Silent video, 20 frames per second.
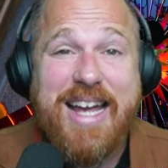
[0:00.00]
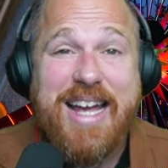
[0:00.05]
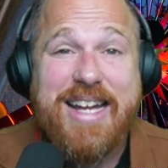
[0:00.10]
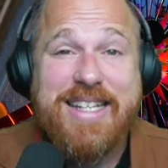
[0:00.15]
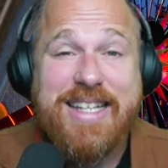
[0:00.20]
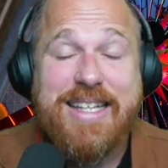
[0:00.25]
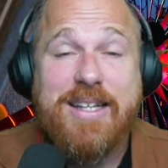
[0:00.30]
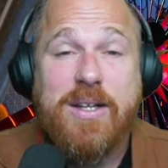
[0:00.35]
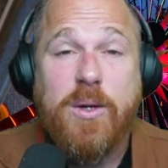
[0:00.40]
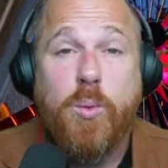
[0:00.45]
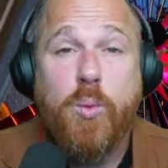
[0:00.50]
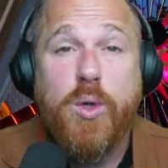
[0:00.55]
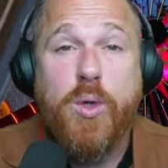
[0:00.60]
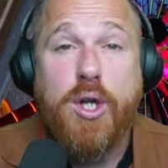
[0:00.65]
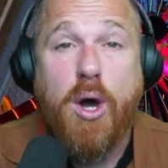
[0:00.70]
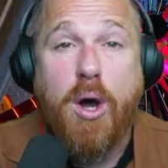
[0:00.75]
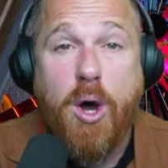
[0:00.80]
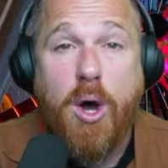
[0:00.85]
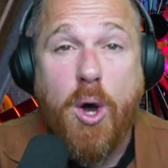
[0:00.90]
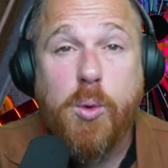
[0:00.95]
idea
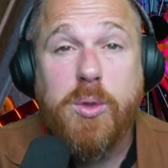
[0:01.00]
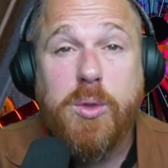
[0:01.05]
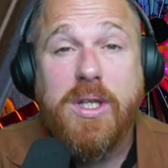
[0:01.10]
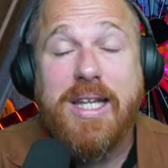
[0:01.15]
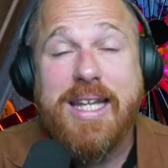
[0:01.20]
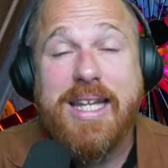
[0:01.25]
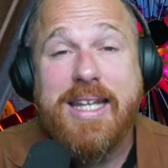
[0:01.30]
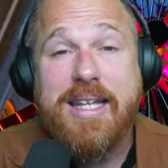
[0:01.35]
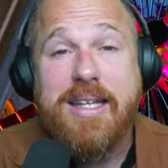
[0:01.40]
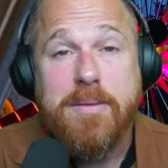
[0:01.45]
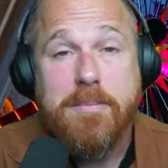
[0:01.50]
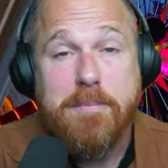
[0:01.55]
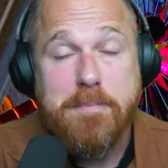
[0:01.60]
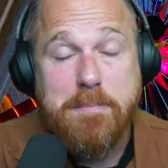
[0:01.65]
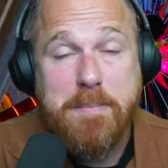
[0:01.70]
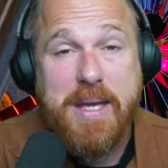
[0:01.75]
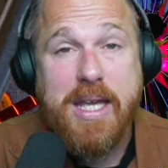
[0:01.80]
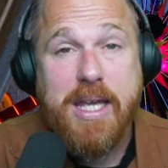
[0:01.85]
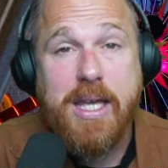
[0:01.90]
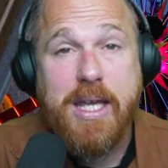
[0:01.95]
would only
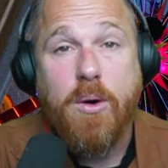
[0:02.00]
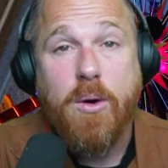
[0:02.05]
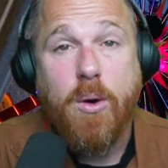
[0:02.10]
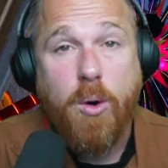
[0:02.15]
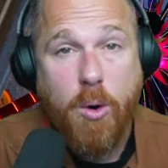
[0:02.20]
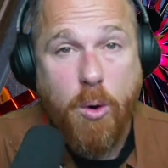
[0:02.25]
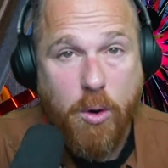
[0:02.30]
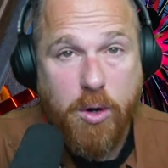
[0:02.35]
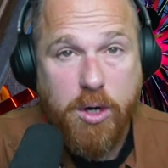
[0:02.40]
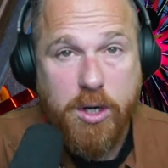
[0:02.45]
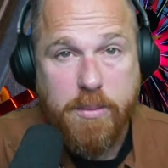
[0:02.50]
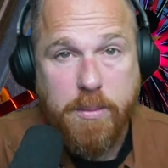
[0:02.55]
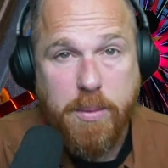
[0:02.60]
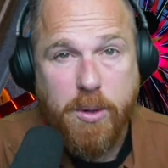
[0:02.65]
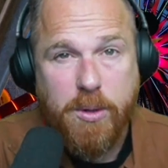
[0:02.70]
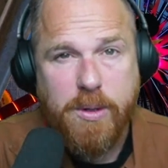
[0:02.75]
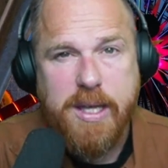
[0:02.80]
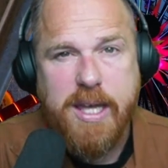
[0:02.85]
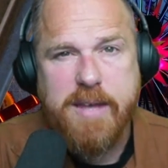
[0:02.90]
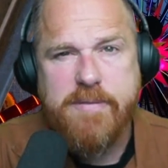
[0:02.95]
be
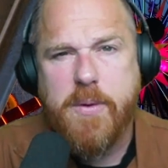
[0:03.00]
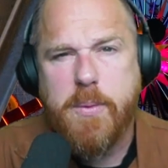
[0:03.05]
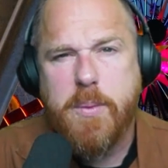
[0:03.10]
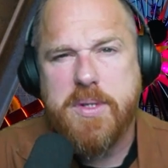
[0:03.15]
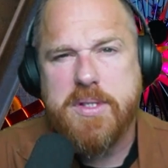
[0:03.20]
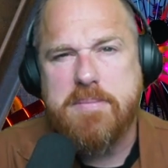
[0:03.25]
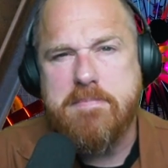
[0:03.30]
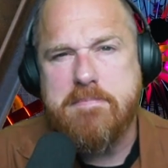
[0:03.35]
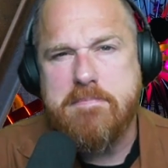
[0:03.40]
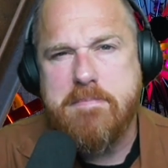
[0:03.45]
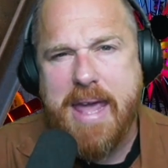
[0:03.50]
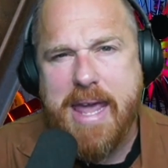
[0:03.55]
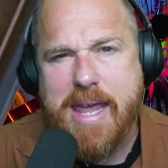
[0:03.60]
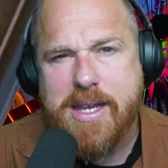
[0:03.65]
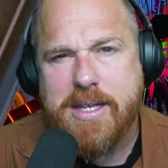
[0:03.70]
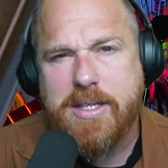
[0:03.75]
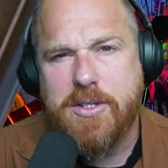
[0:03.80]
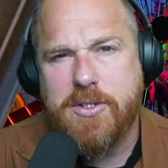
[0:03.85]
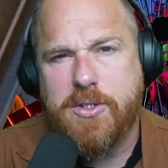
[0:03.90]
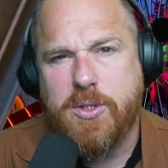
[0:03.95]
horrible if it was
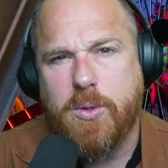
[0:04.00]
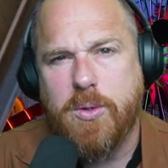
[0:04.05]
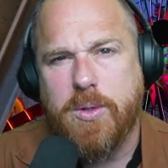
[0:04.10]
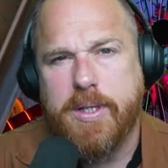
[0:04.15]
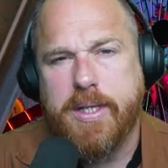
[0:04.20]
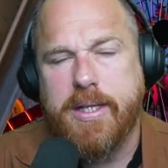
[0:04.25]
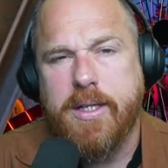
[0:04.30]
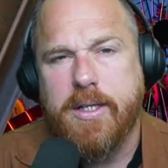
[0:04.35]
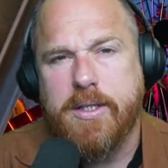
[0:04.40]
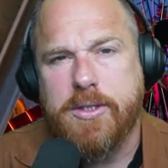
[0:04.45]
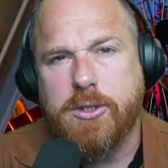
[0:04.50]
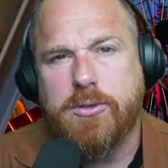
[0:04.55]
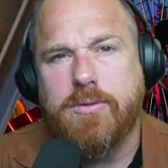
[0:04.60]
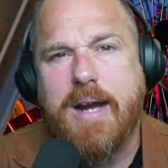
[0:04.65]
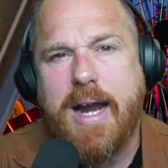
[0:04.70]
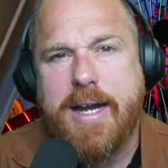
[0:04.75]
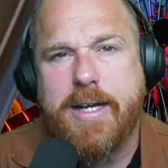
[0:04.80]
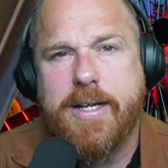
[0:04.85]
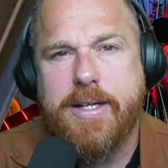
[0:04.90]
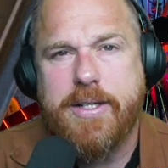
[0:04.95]
mandatory to
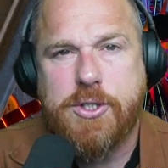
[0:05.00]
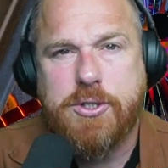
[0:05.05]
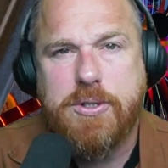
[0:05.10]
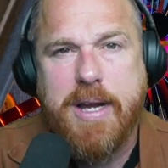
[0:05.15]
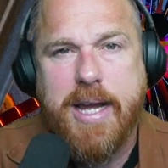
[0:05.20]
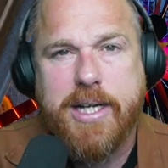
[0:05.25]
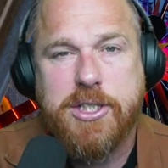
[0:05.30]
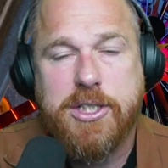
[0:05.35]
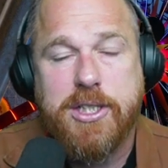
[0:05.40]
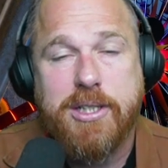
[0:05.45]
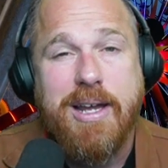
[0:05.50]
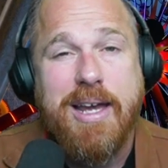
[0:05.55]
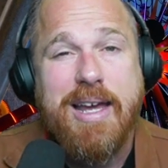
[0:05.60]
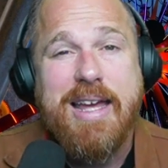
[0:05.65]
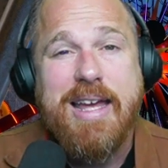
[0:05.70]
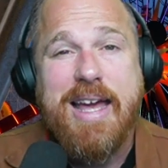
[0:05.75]
ride an attraction.